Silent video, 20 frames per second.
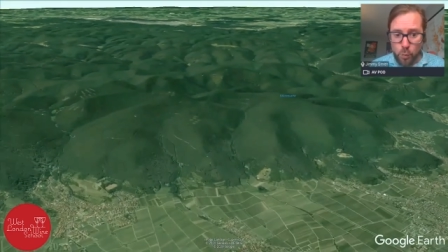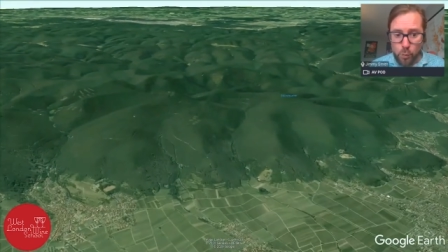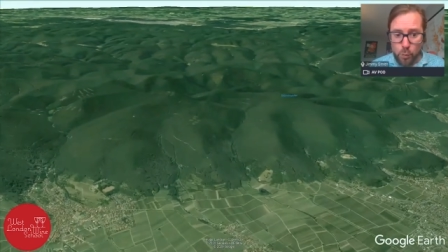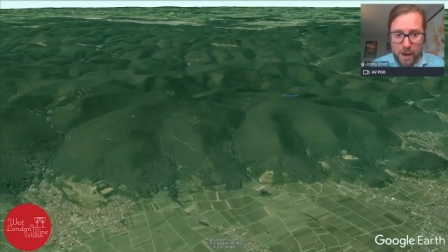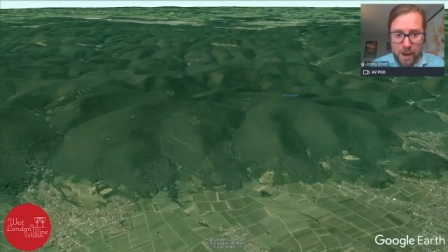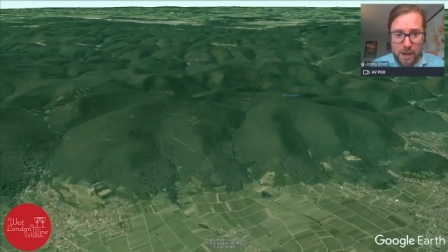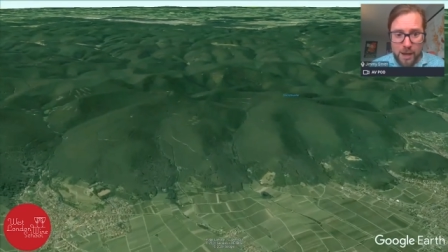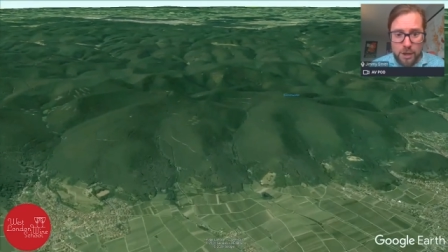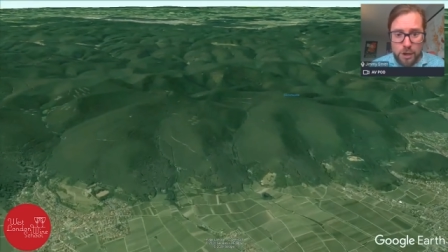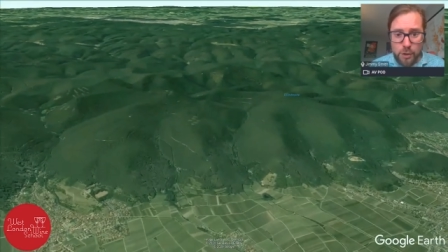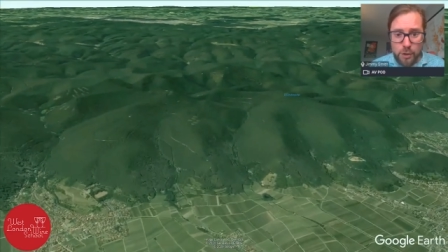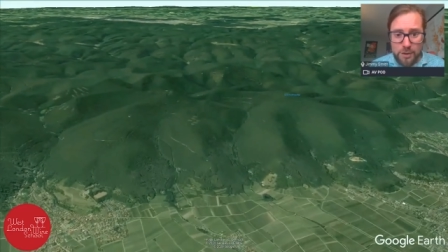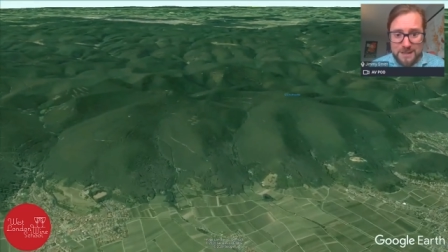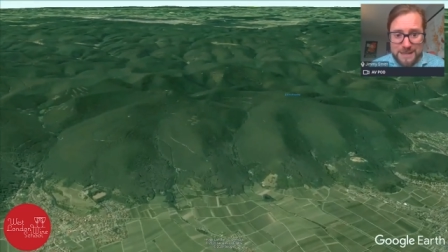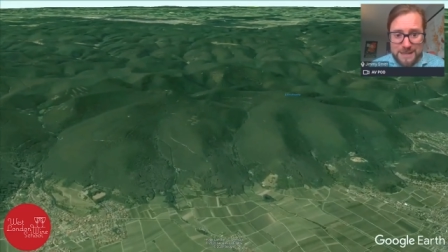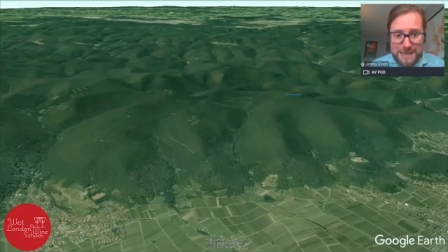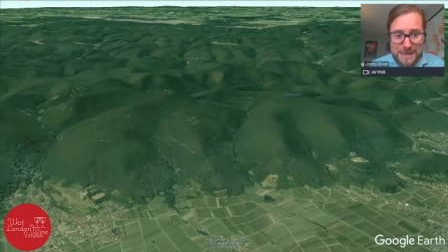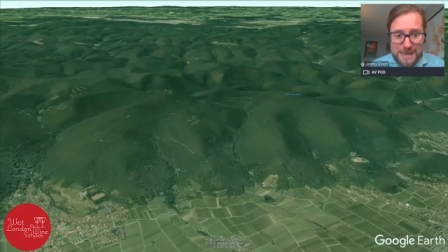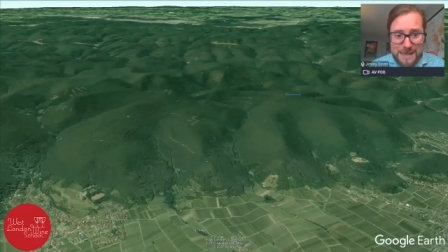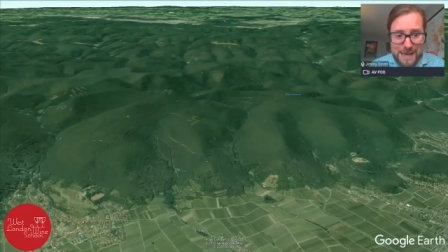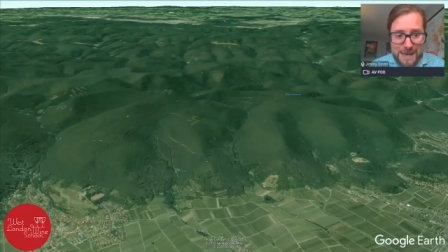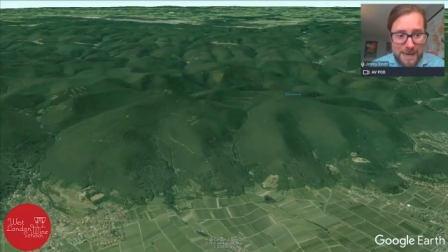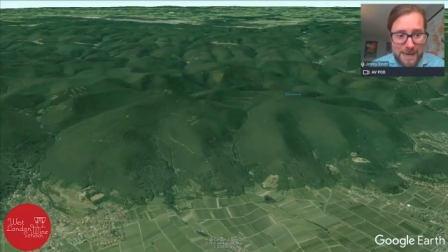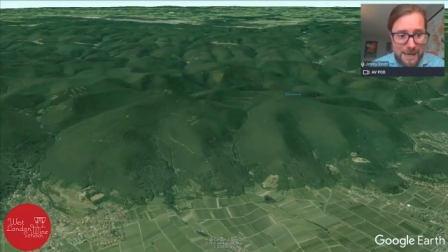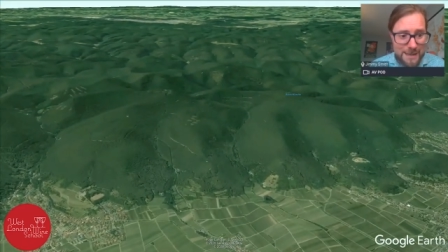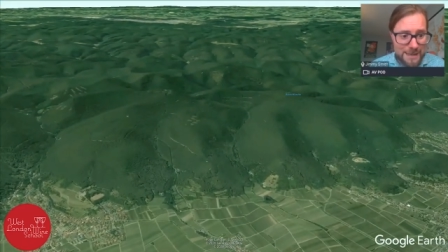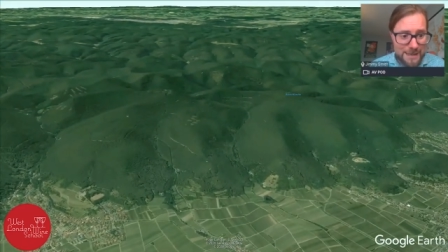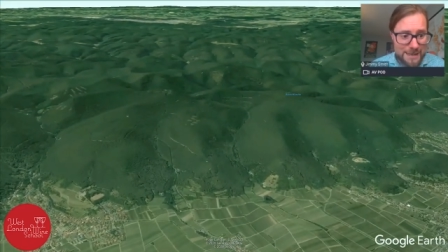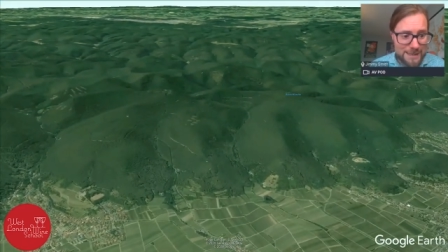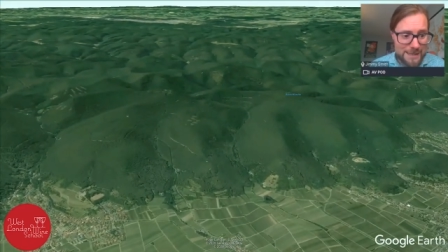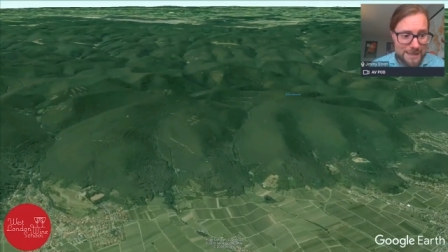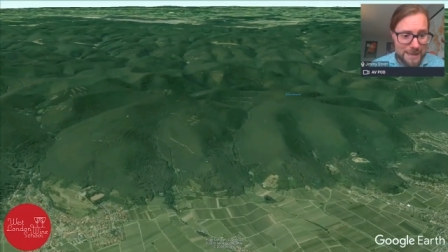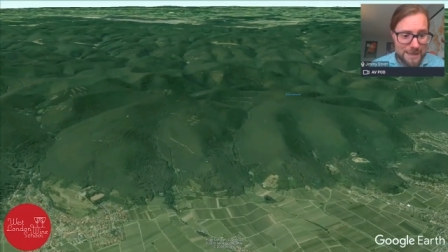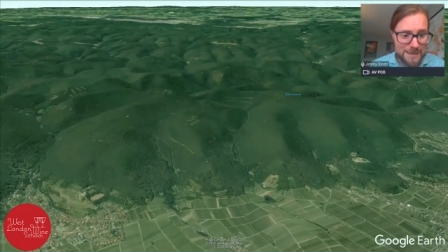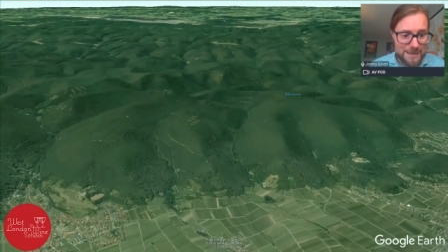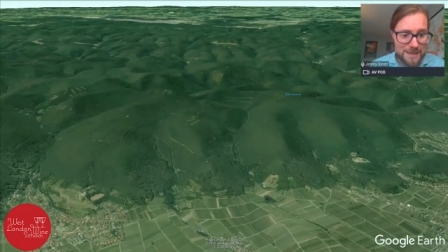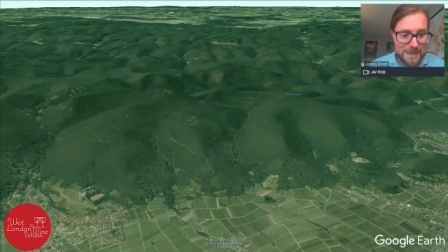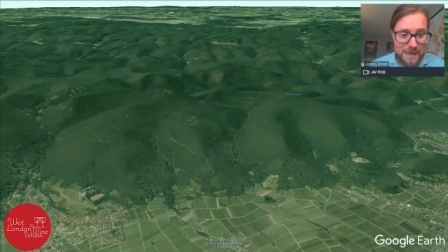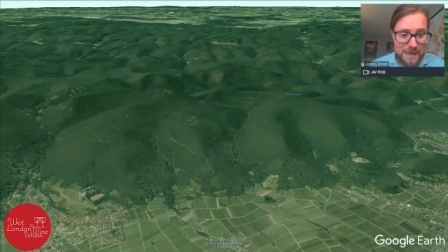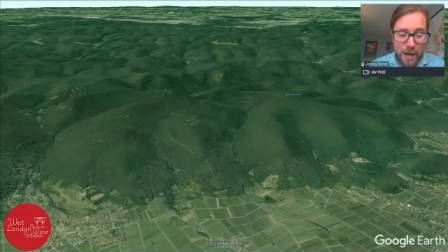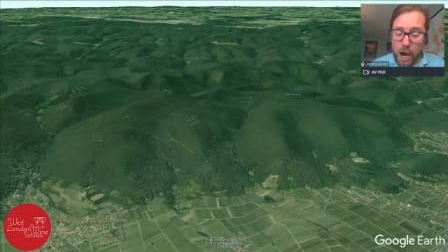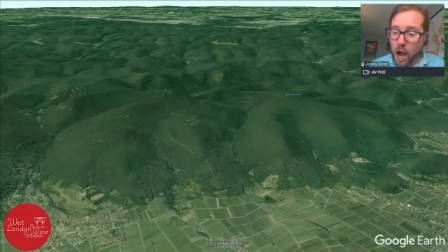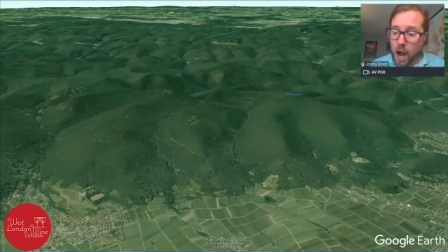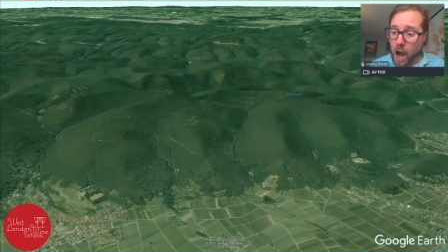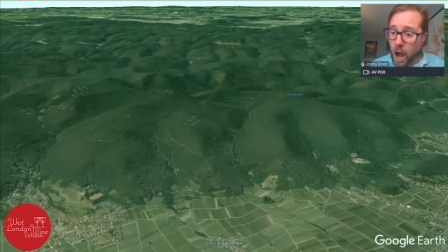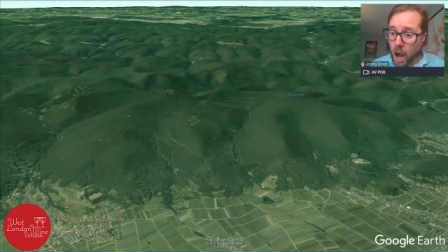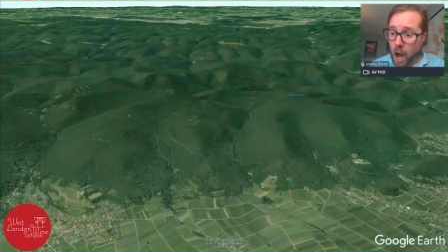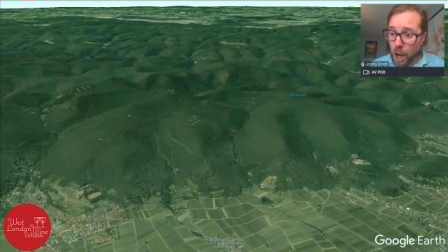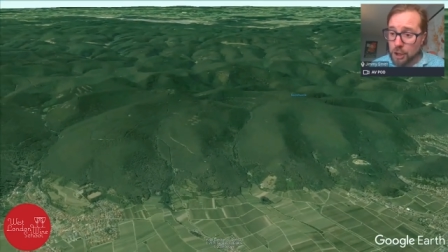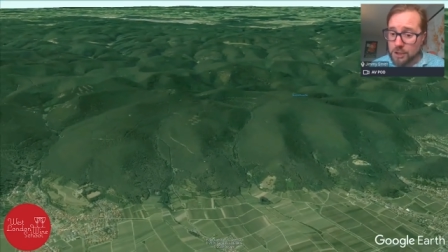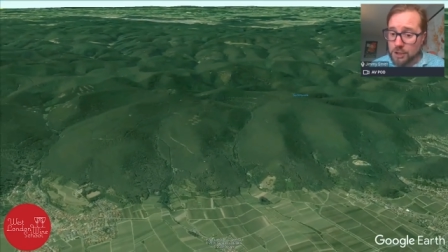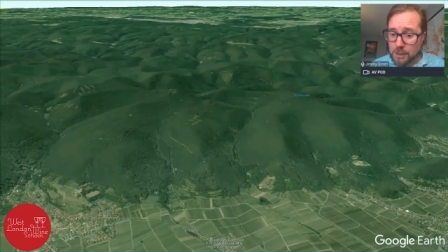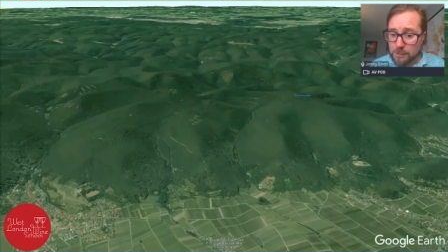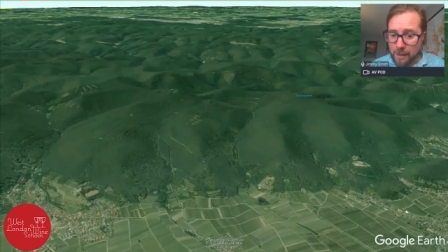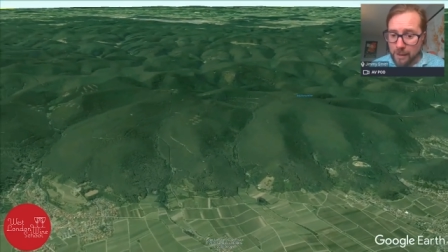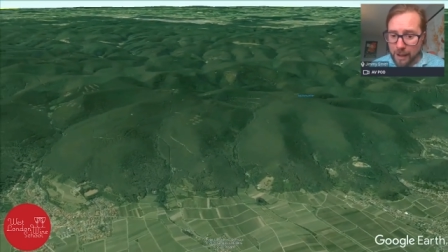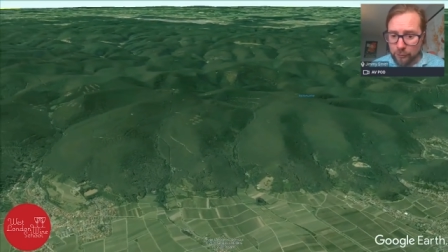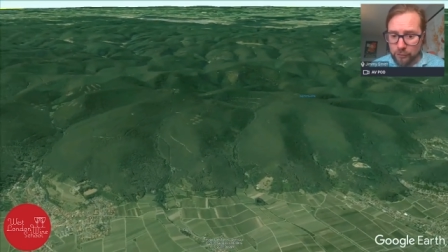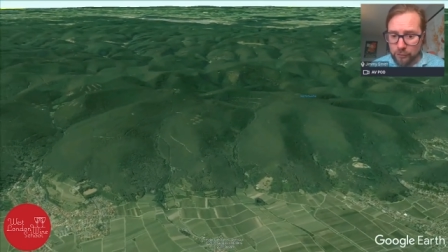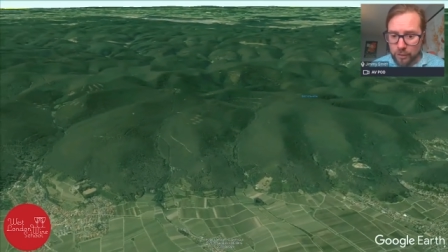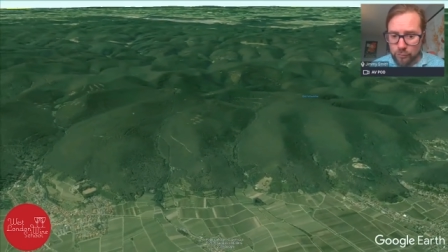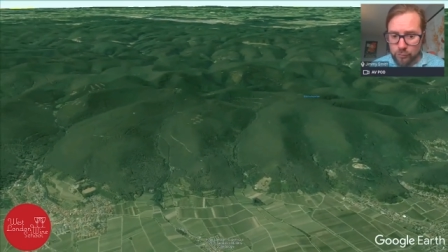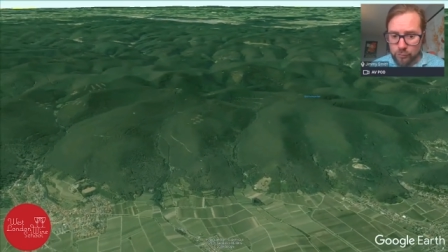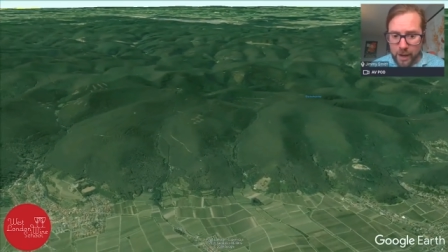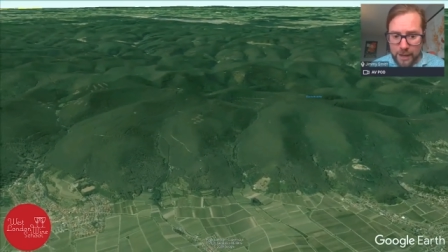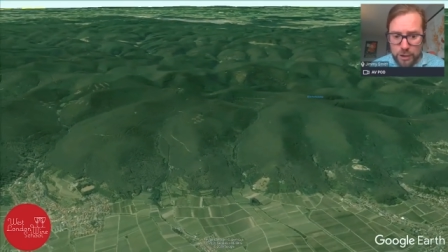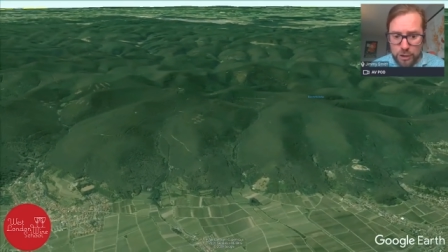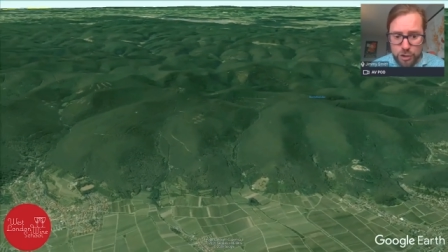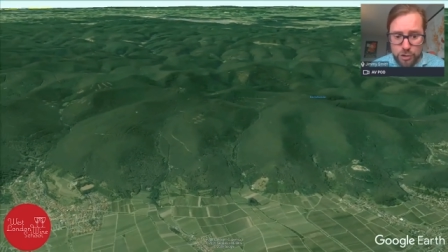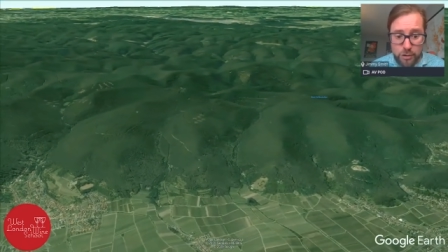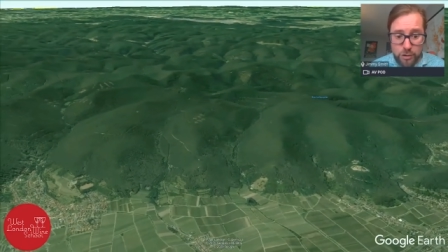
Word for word: where you can see here, this is the Haardt mountain range,